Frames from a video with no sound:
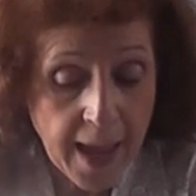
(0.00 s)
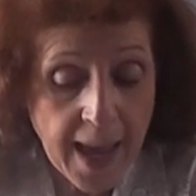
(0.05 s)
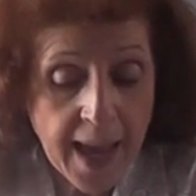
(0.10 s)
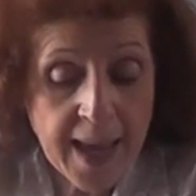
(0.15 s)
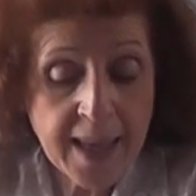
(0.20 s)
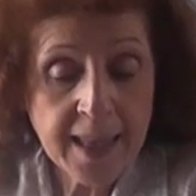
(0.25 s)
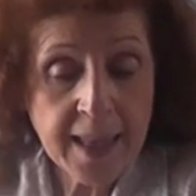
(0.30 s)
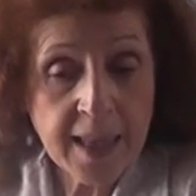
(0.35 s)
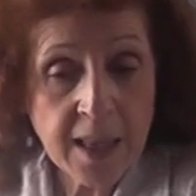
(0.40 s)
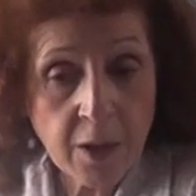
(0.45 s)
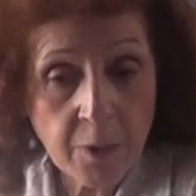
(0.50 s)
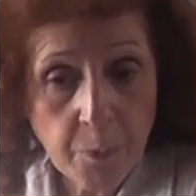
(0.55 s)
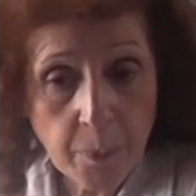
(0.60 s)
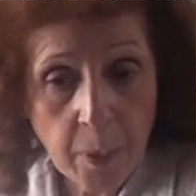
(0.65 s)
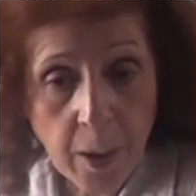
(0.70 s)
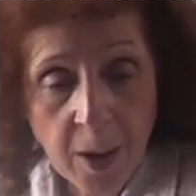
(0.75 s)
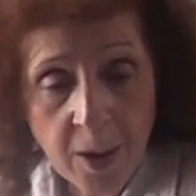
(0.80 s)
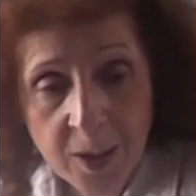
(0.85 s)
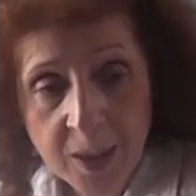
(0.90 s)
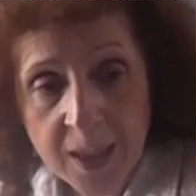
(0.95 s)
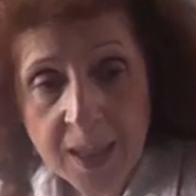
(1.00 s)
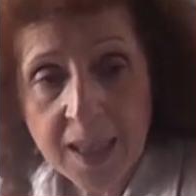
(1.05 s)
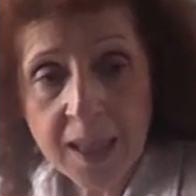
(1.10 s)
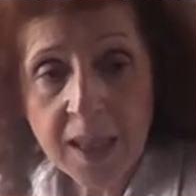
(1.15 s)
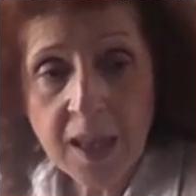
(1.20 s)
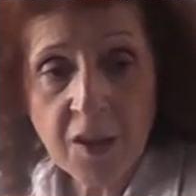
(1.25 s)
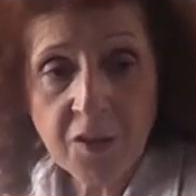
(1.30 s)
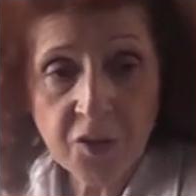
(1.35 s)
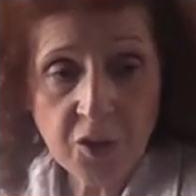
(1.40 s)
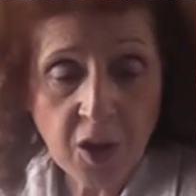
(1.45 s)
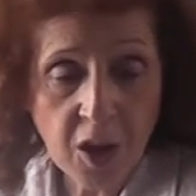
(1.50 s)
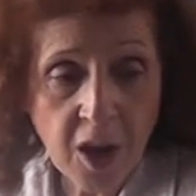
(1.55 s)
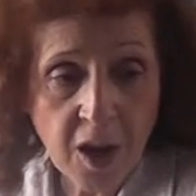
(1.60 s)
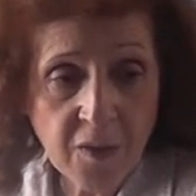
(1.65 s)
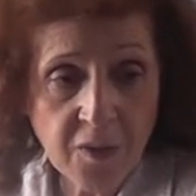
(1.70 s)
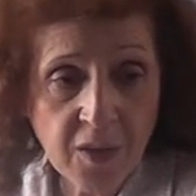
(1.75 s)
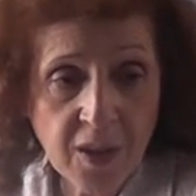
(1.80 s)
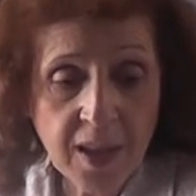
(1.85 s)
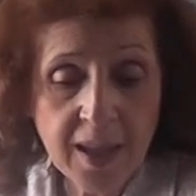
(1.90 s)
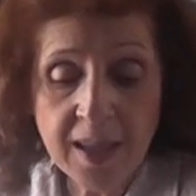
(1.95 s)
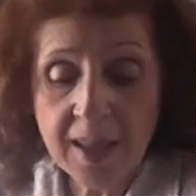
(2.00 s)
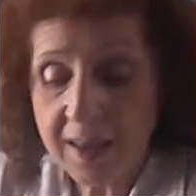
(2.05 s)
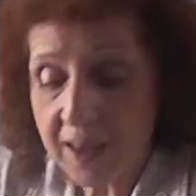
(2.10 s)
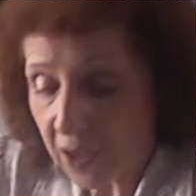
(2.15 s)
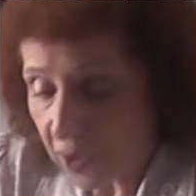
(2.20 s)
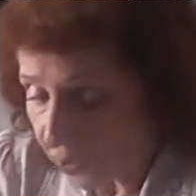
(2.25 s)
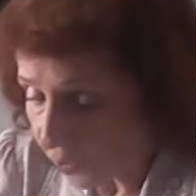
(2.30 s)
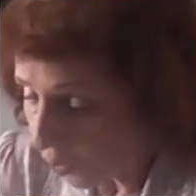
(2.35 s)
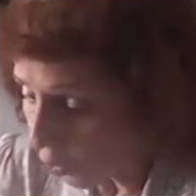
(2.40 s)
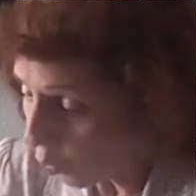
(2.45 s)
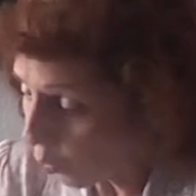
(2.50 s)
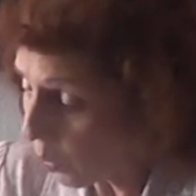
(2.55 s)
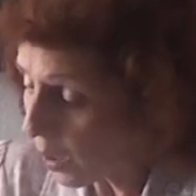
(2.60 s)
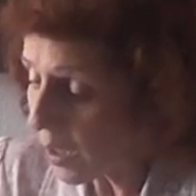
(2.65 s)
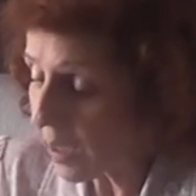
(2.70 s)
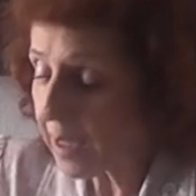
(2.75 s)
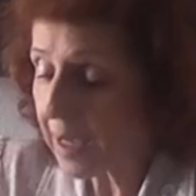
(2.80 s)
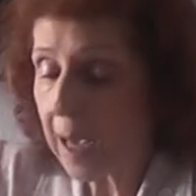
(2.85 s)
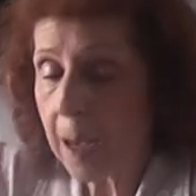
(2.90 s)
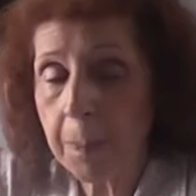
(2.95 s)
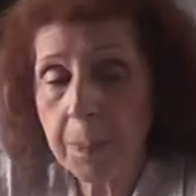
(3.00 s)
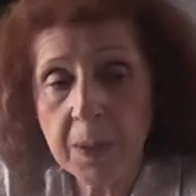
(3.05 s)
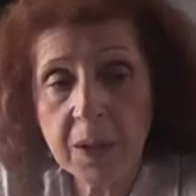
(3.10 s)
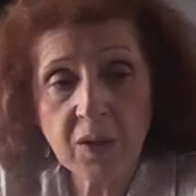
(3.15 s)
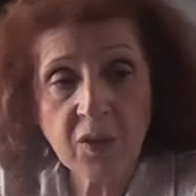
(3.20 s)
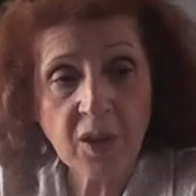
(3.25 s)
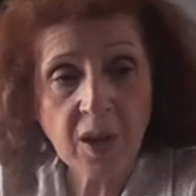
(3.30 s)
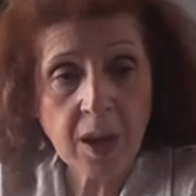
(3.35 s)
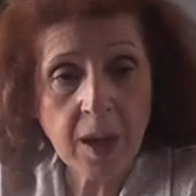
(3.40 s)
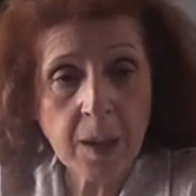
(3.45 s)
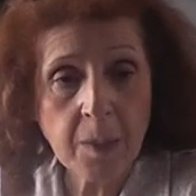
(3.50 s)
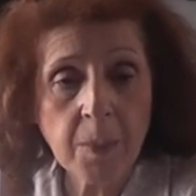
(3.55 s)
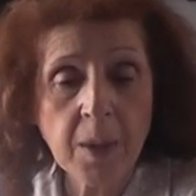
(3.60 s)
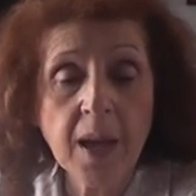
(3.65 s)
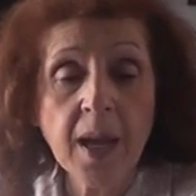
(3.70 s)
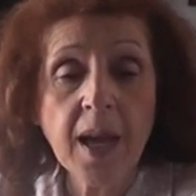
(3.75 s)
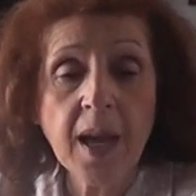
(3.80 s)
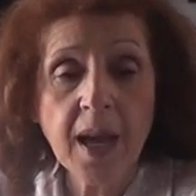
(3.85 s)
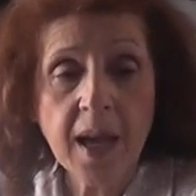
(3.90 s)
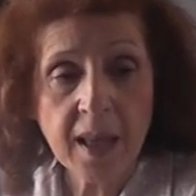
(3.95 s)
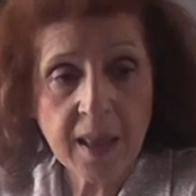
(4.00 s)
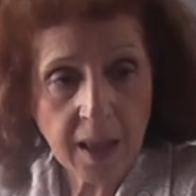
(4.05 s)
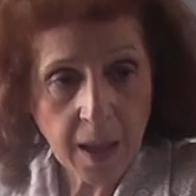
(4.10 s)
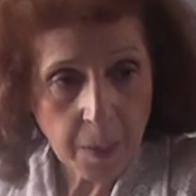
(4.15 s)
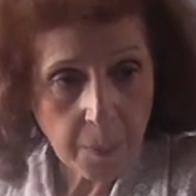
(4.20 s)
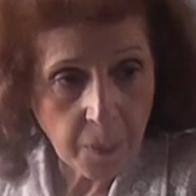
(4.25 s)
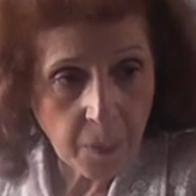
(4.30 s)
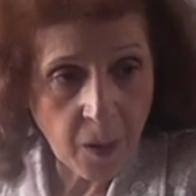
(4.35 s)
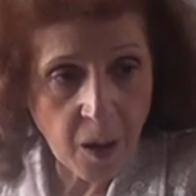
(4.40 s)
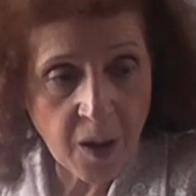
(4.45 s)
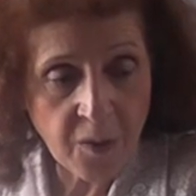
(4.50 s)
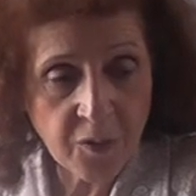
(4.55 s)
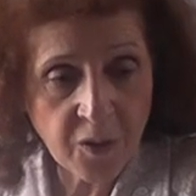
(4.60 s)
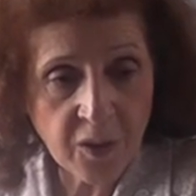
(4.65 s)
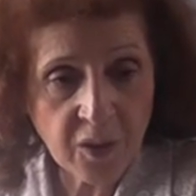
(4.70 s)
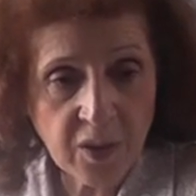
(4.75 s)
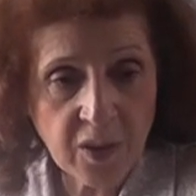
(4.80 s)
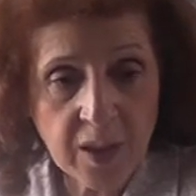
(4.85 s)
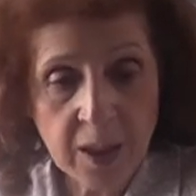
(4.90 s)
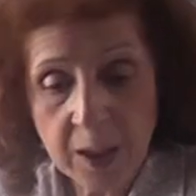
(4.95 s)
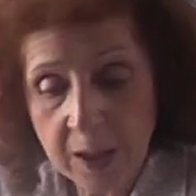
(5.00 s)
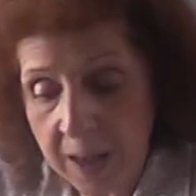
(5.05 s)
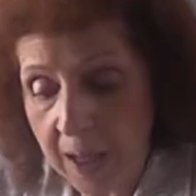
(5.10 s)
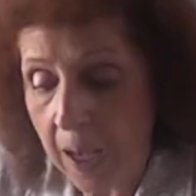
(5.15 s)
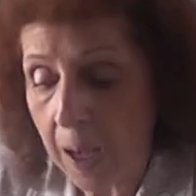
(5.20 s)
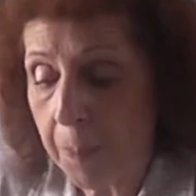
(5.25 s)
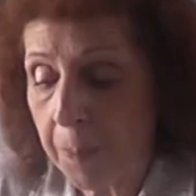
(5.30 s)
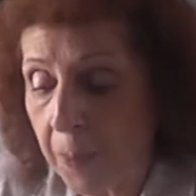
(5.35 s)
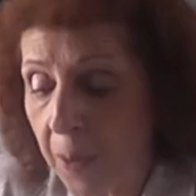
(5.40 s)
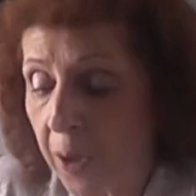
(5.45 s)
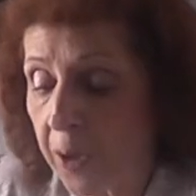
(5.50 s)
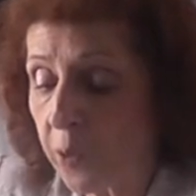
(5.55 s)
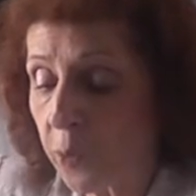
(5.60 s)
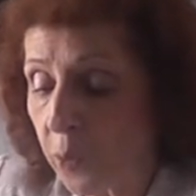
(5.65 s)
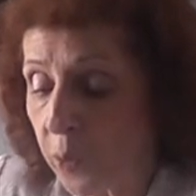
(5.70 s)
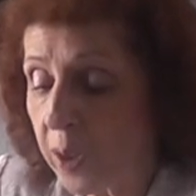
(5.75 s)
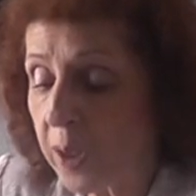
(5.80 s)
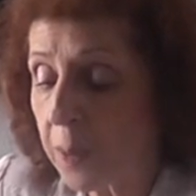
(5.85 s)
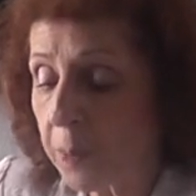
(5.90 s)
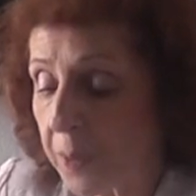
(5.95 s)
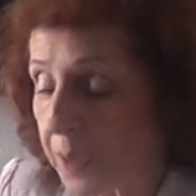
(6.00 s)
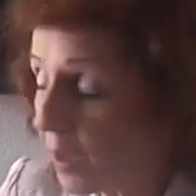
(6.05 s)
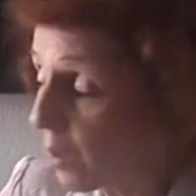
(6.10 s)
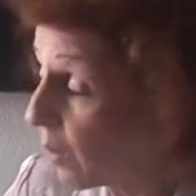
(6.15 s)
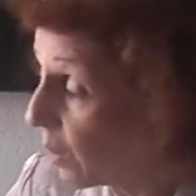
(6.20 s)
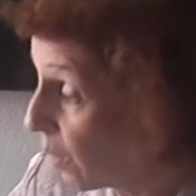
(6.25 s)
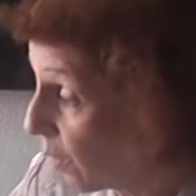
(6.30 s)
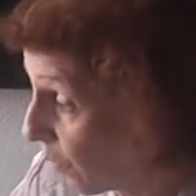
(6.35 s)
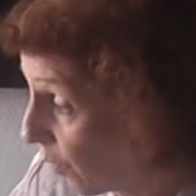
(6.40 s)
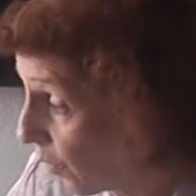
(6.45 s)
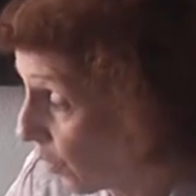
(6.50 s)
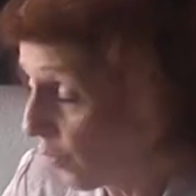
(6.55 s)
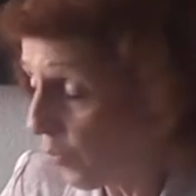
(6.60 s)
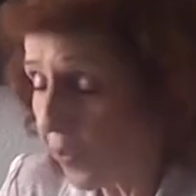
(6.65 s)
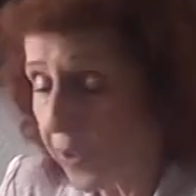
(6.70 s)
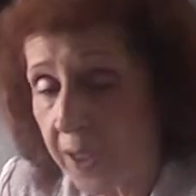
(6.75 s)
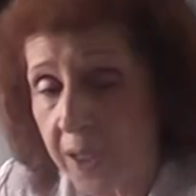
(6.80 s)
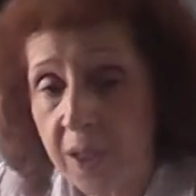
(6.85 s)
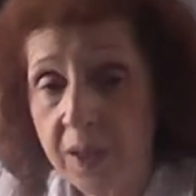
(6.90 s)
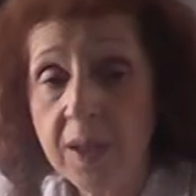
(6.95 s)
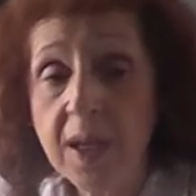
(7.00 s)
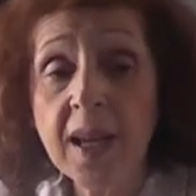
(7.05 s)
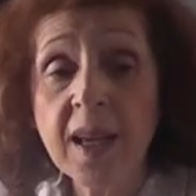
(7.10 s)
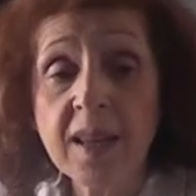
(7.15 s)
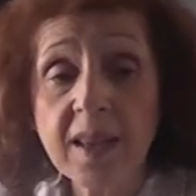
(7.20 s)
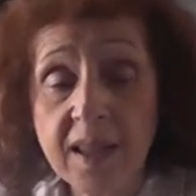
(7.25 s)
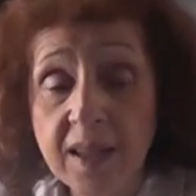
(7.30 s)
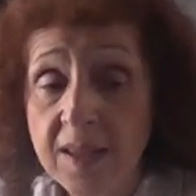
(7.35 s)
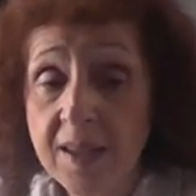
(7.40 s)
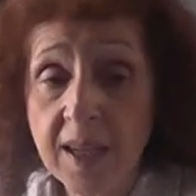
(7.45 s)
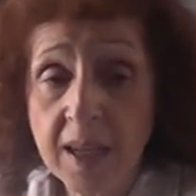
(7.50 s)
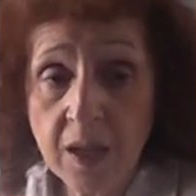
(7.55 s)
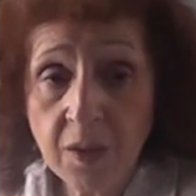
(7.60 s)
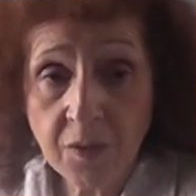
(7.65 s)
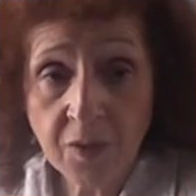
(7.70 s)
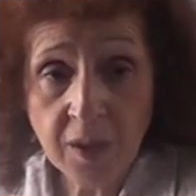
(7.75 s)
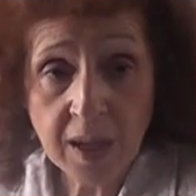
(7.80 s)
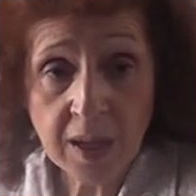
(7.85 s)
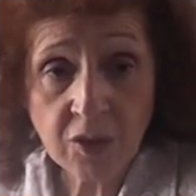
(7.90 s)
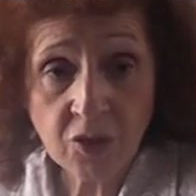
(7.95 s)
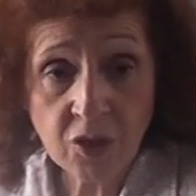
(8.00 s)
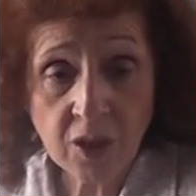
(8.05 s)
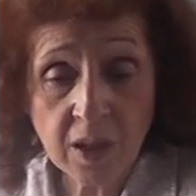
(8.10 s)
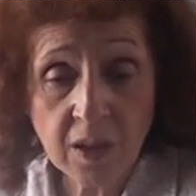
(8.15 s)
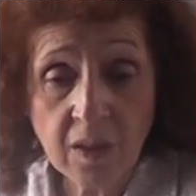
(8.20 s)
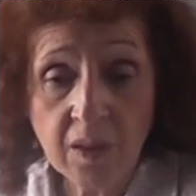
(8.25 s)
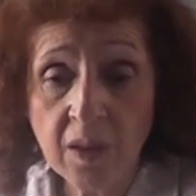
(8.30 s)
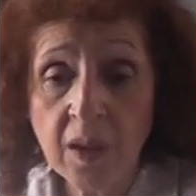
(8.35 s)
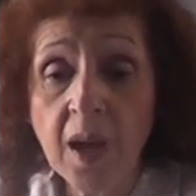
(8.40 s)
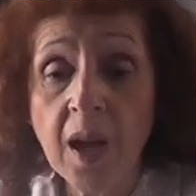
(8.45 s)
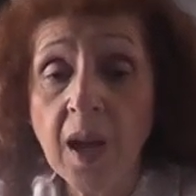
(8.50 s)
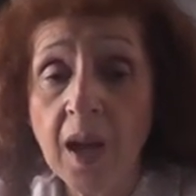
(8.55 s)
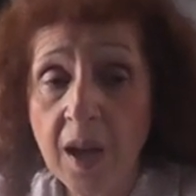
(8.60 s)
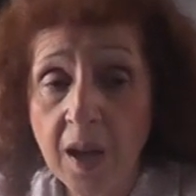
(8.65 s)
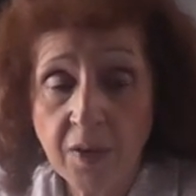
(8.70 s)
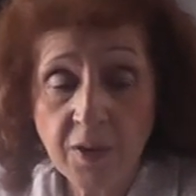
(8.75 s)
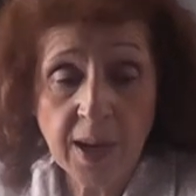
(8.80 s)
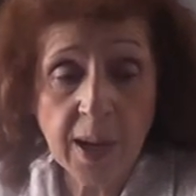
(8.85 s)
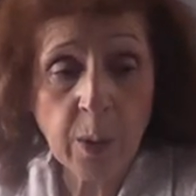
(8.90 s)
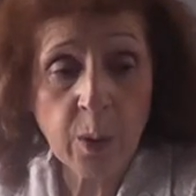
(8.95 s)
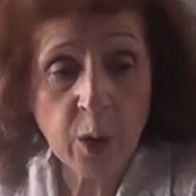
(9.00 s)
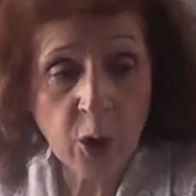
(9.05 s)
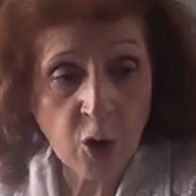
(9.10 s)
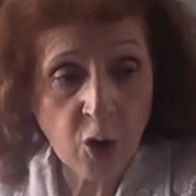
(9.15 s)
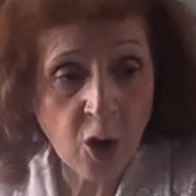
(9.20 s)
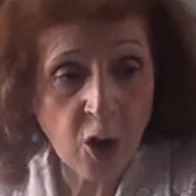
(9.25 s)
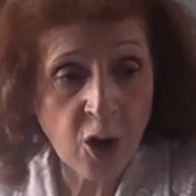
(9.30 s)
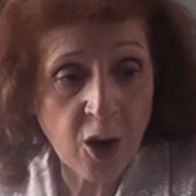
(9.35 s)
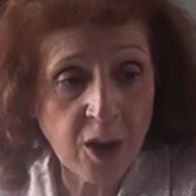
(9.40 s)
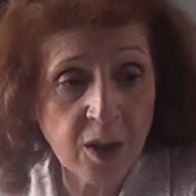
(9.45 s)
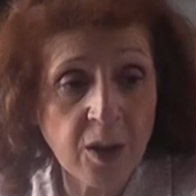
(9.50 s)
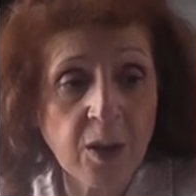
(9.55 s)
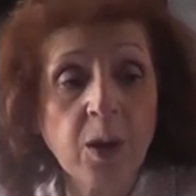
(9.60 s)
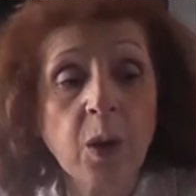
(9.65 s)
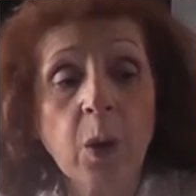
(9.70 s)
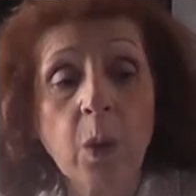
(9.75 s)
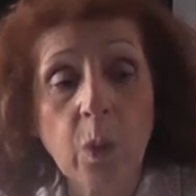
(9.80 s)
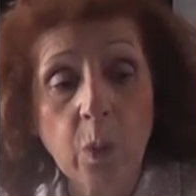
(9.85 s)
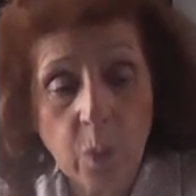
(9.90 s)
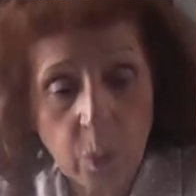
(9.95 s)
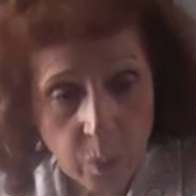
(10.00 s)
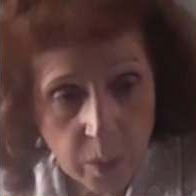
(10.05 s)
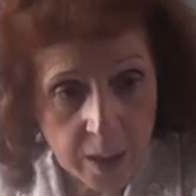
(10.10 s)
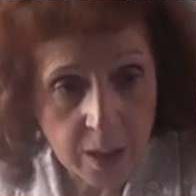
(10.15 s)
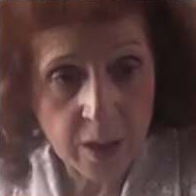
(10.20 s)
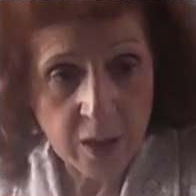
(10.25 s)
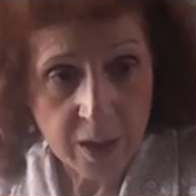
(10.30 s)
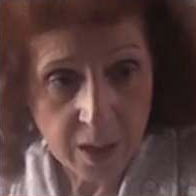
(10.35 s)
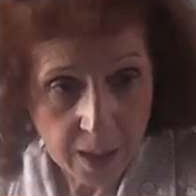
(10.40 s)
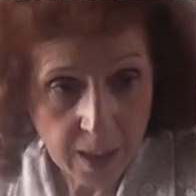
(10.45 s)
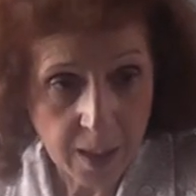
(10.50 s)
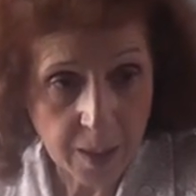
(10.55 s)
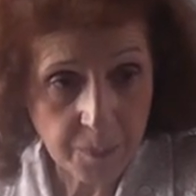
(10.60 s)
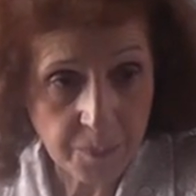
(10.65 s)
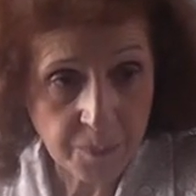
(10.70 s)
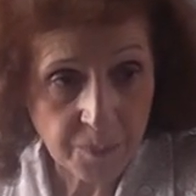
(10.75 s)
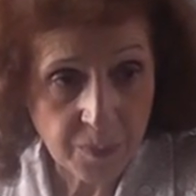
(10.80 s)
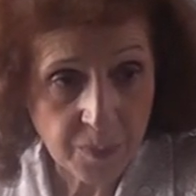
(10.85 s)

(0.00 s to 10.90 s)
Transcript: And in the part he left off, there's a great gap in time, and that prophecy, that part will be fulfilled. The day of vengeance of our God will come.